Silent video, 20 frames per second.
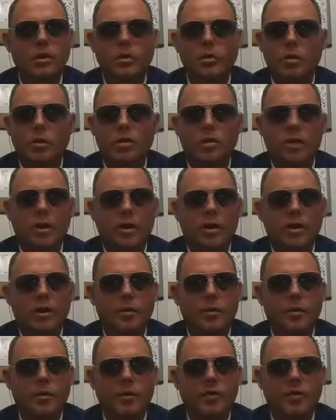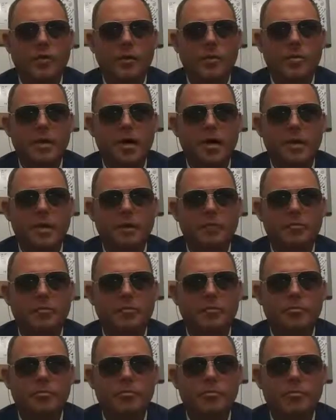with a
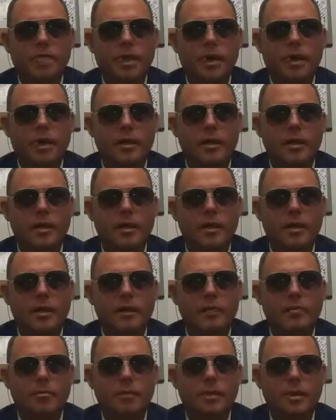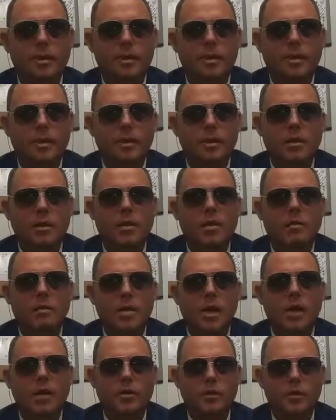female, and you know,
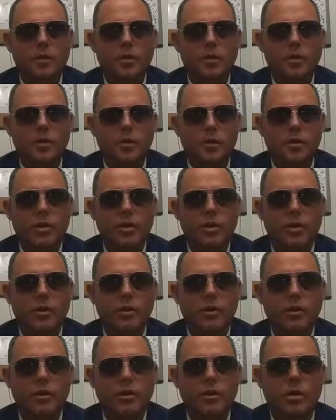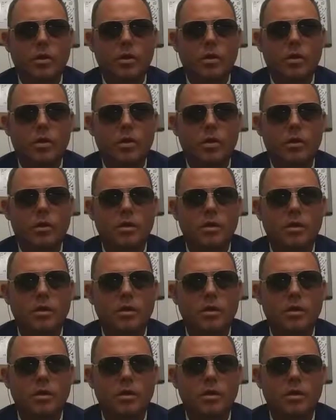talking really dirty to her,